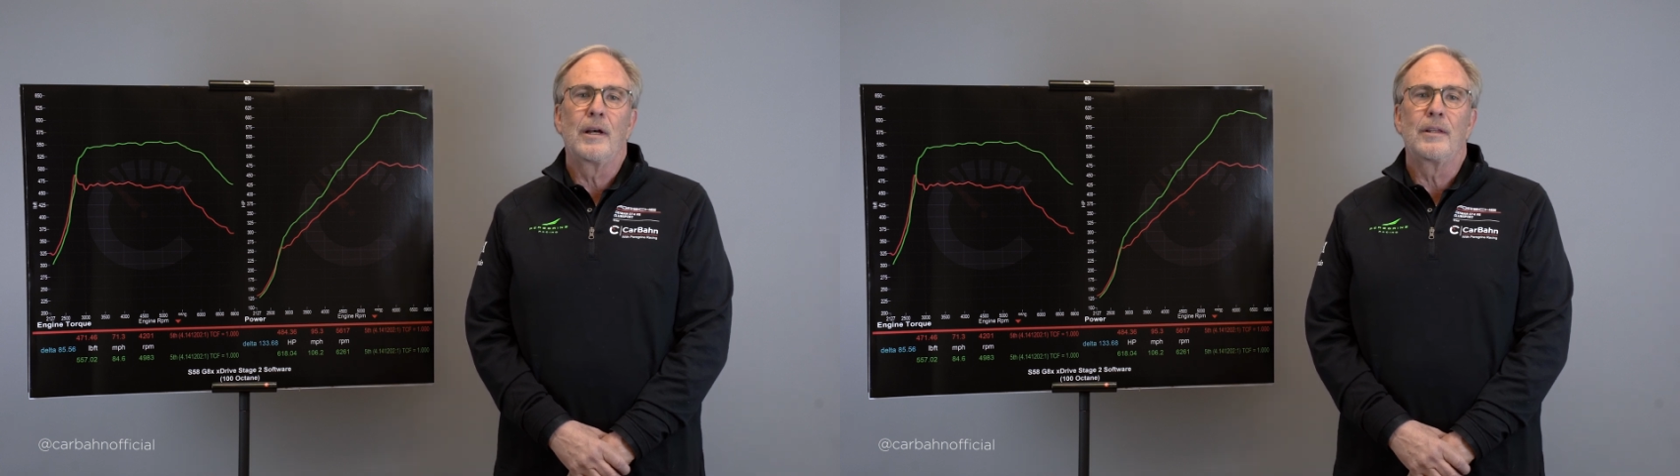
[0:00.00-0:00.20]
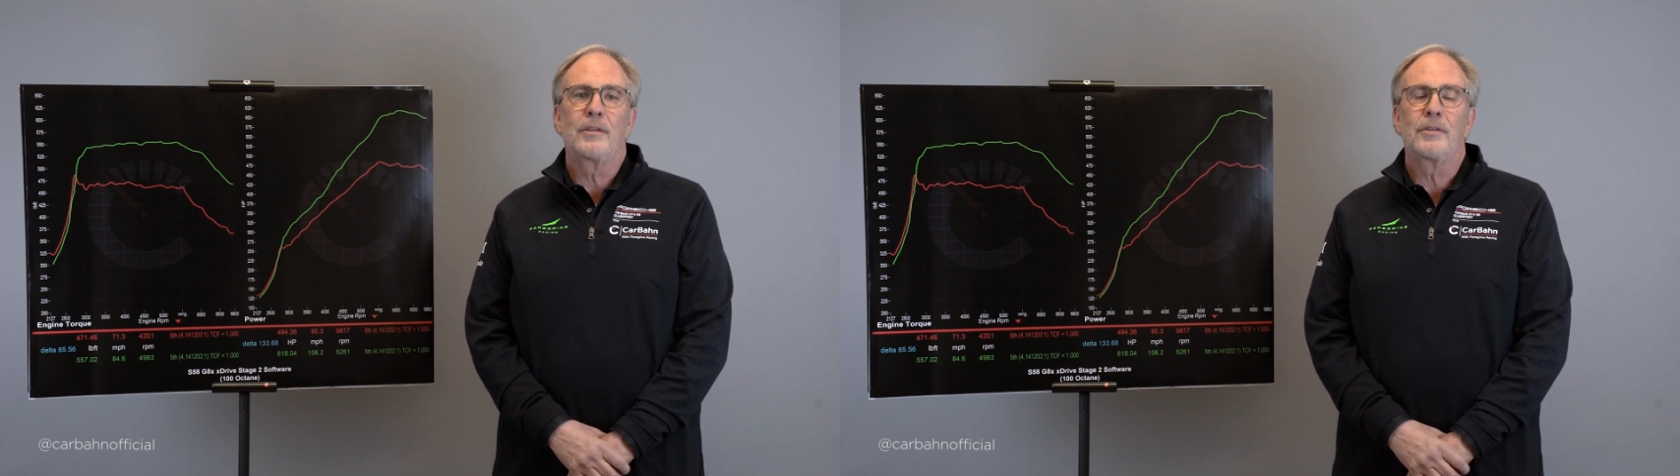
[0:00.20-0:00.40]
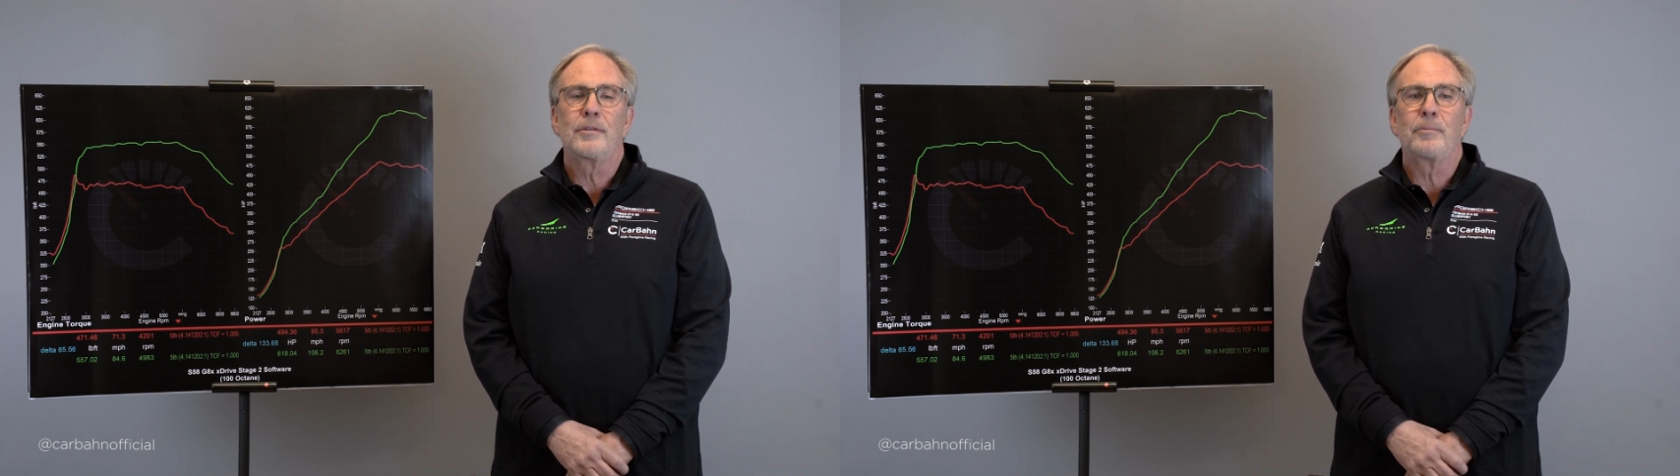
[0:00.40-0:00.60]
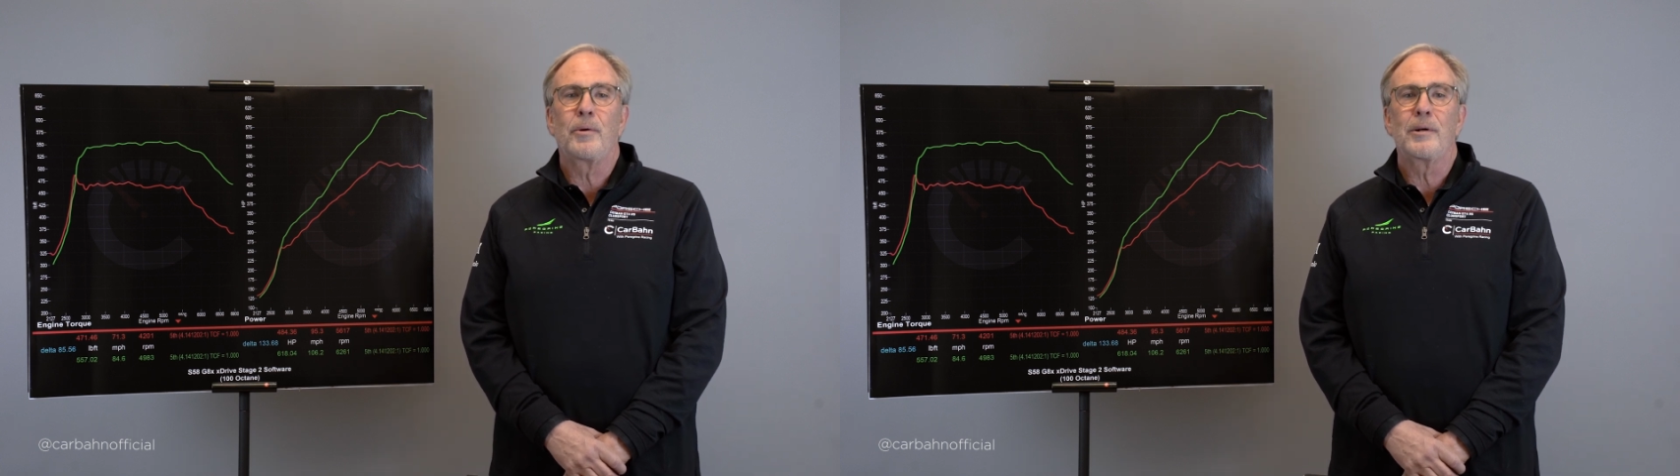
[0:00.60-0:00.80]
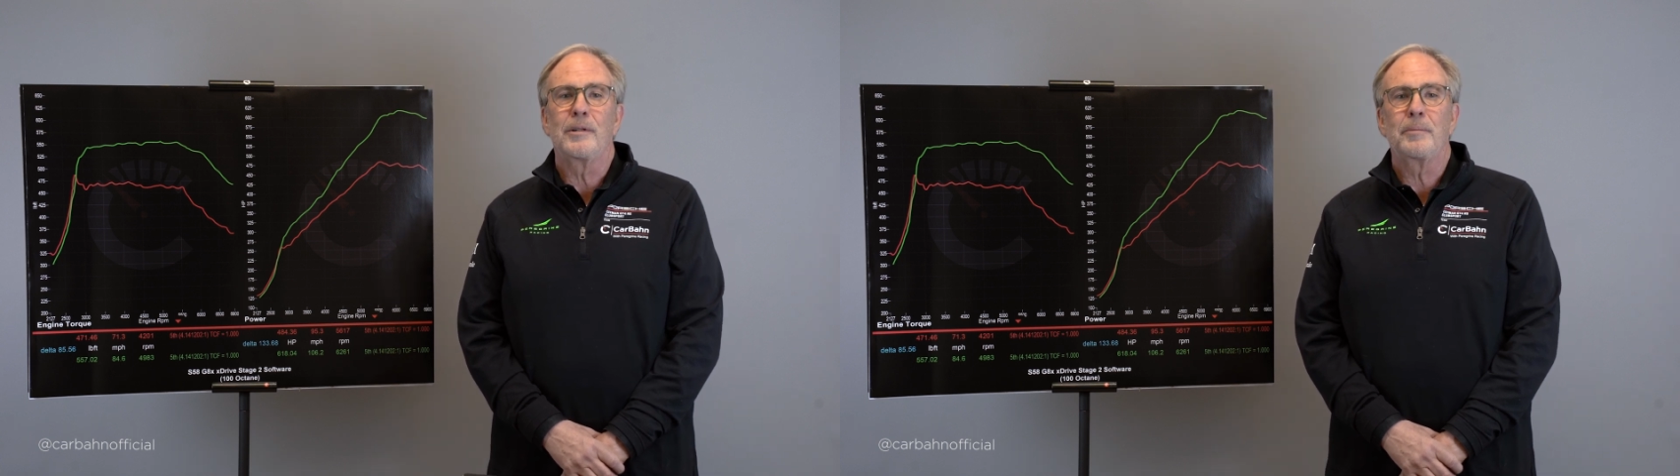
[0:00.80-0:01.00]
And this is
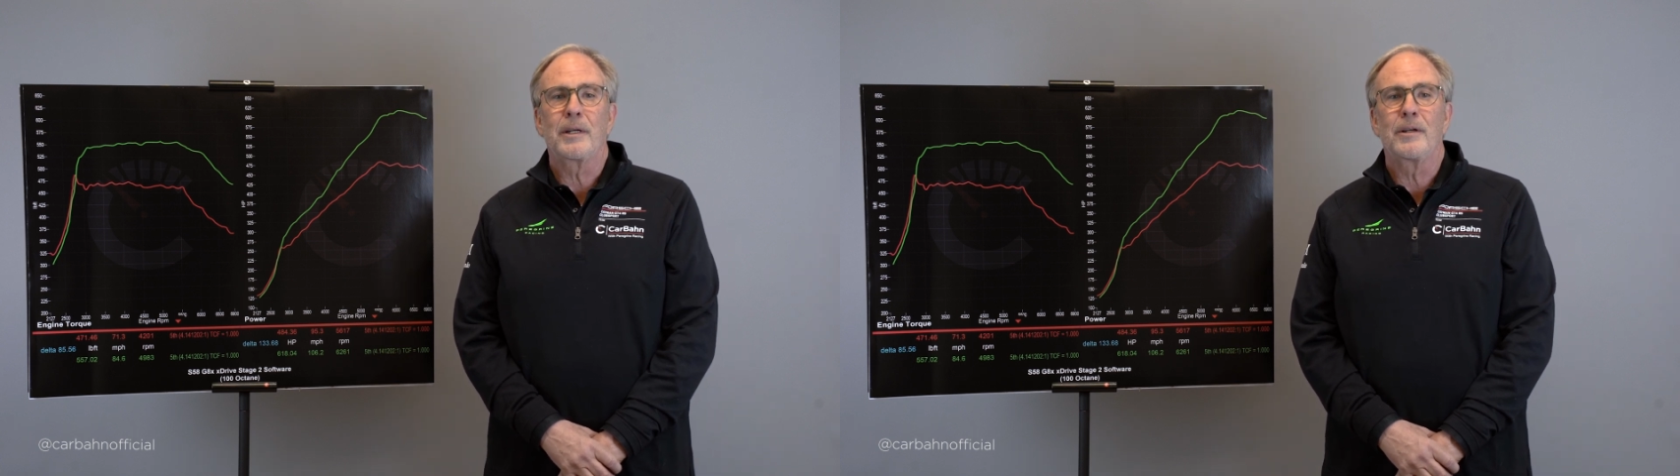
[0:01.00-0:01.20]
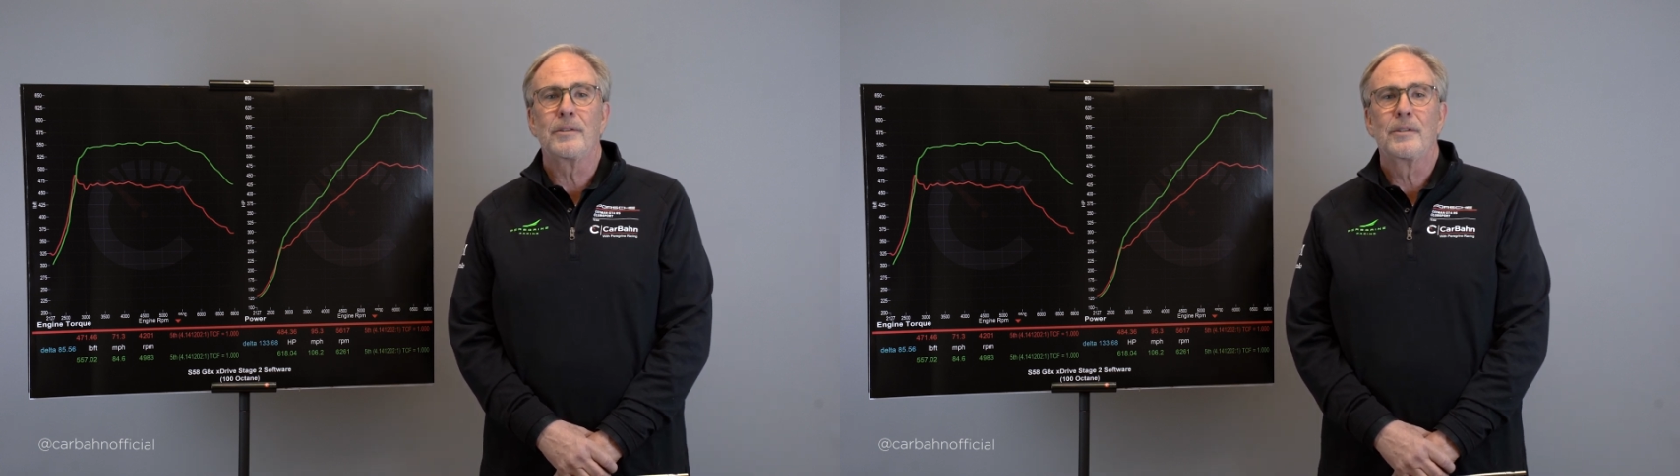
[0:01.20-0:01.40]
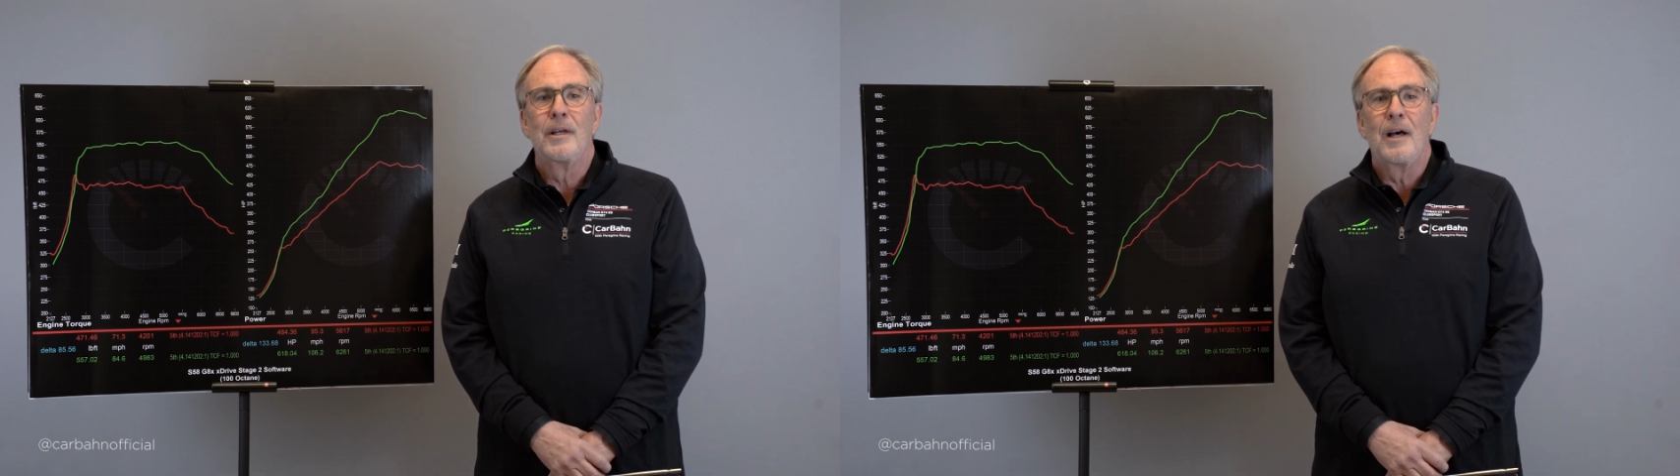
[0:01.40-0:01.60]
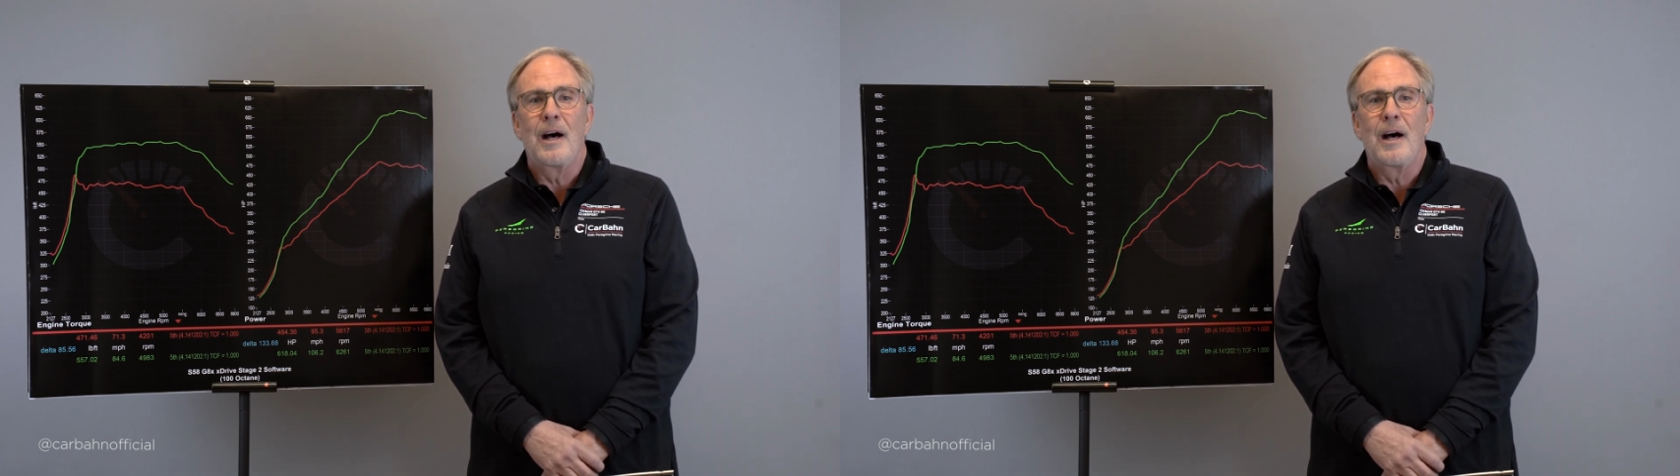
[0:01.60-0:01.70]
important because